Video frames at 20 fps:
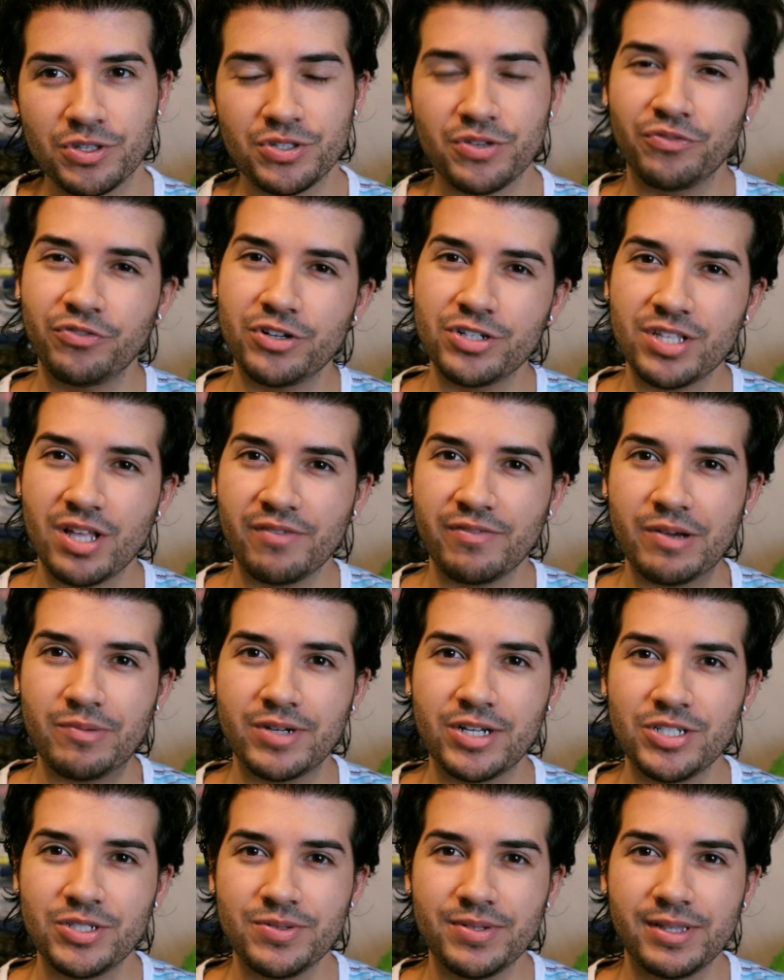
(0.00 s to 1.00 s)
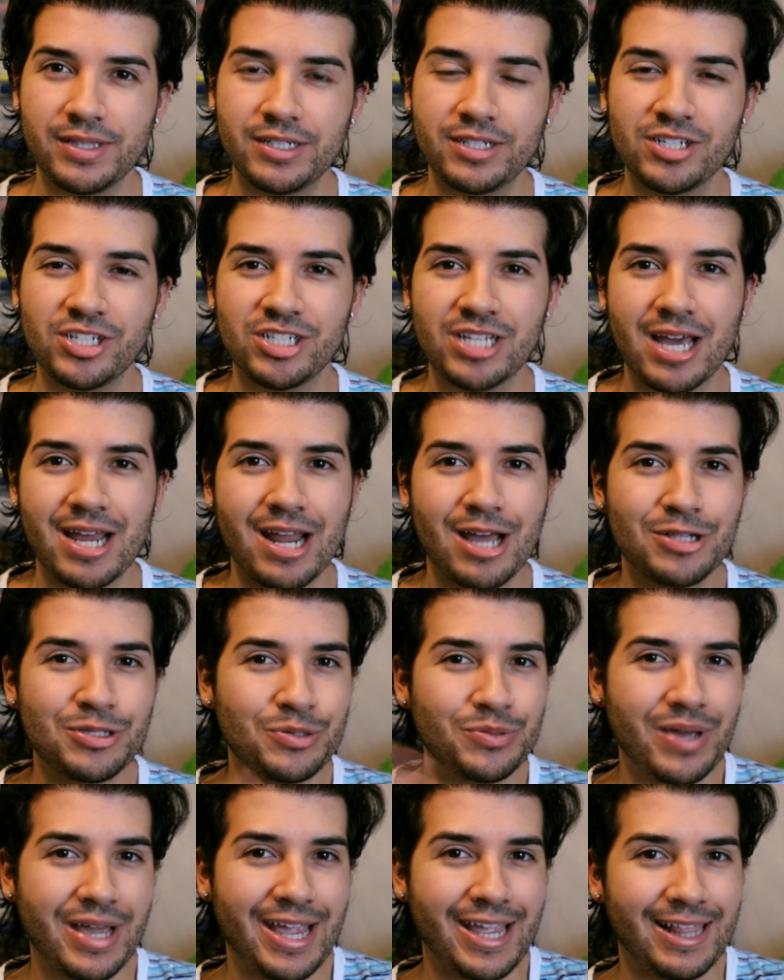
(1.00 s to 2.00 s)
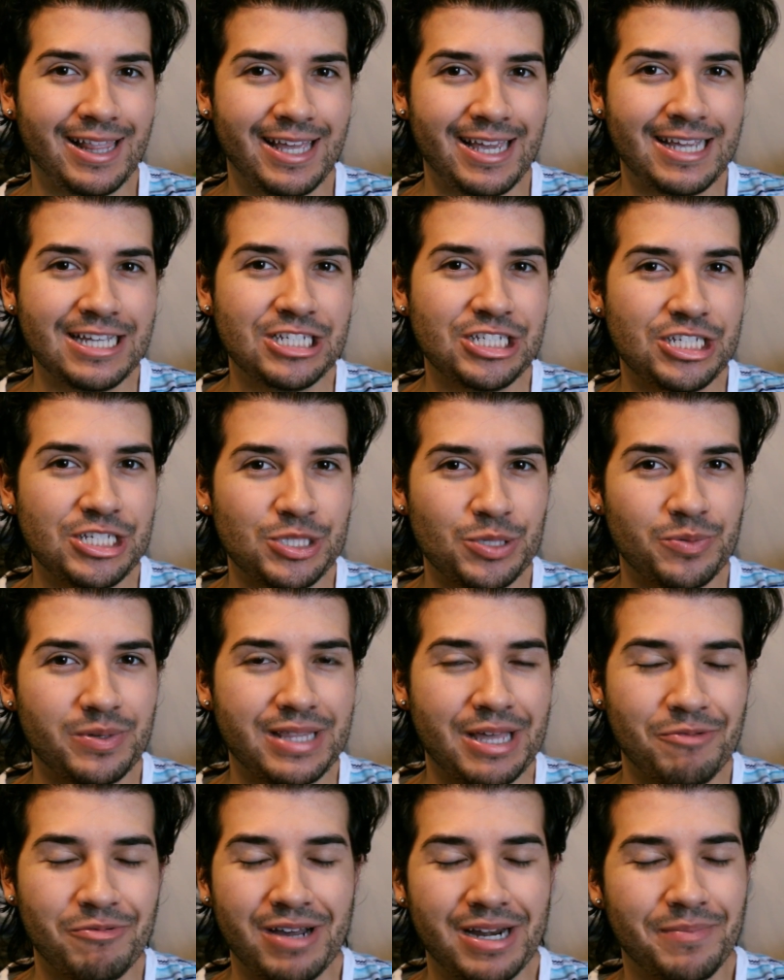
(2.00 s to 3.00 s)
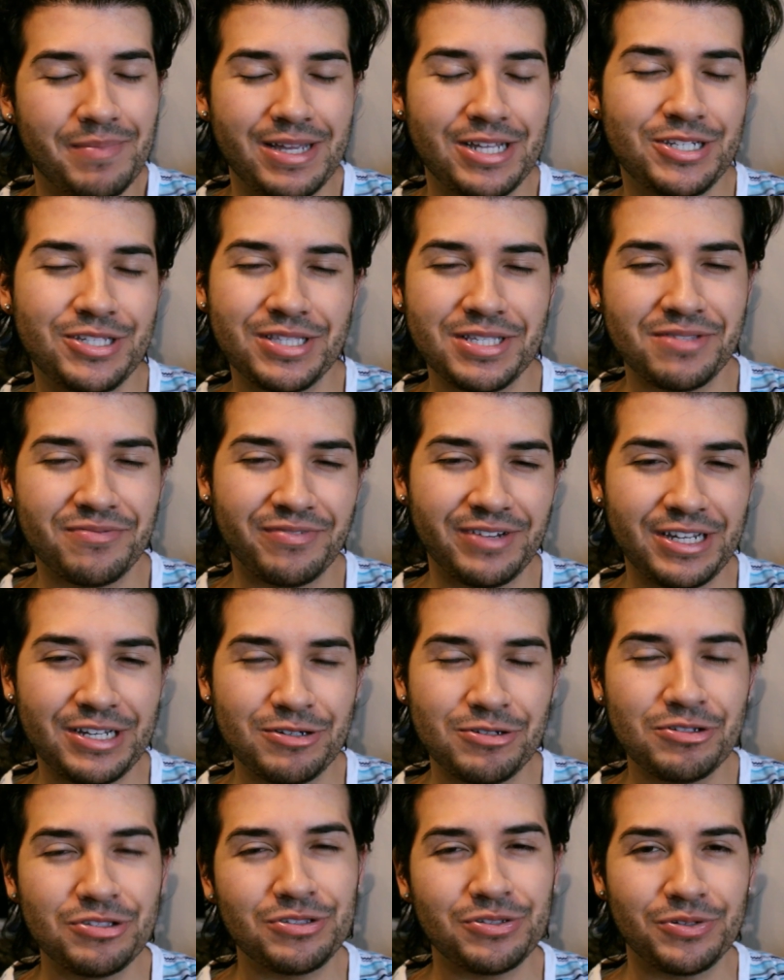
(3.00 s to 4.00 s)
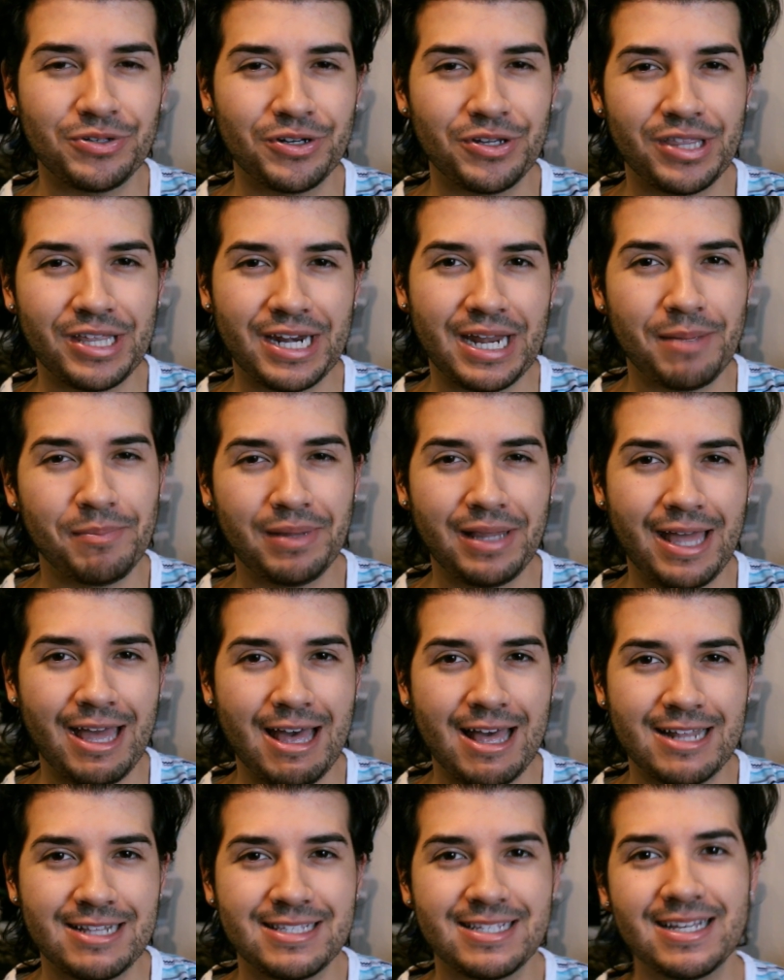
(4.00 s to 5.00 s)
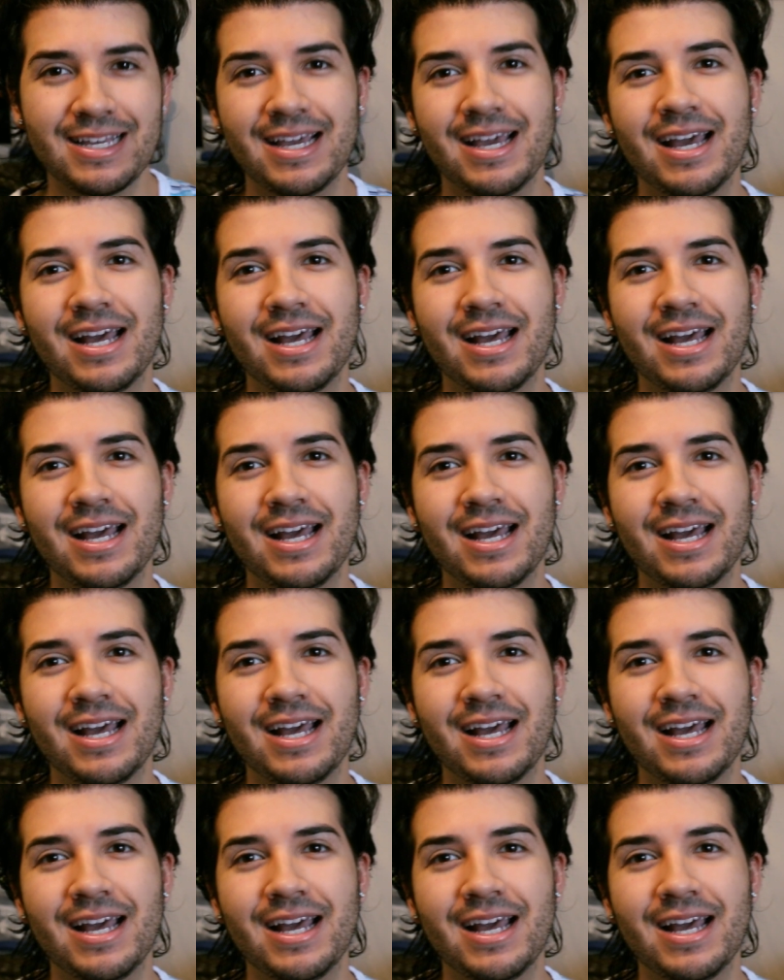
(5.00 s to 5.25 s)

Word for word: So first off, I want to do a little shout out to Haley. She's the one that wanted me to do this video sooner than I planned.